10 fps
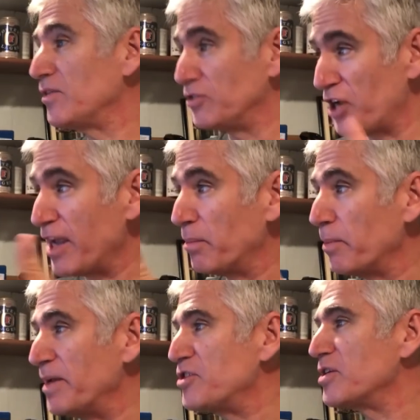
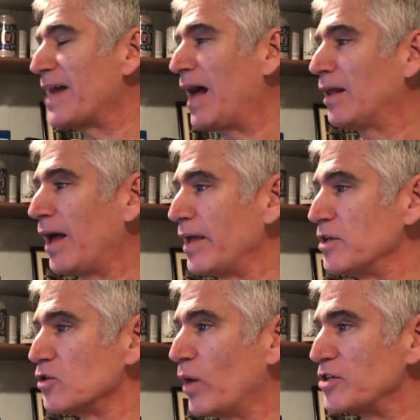Jacob mentioned Ally
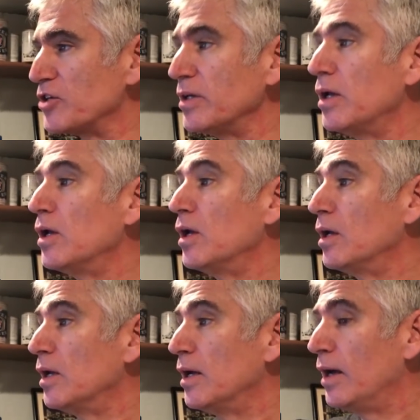in his question,
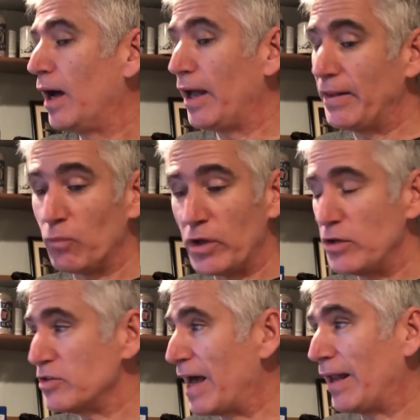and we
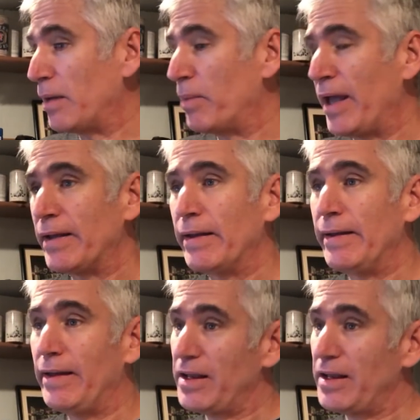use Ally Bank.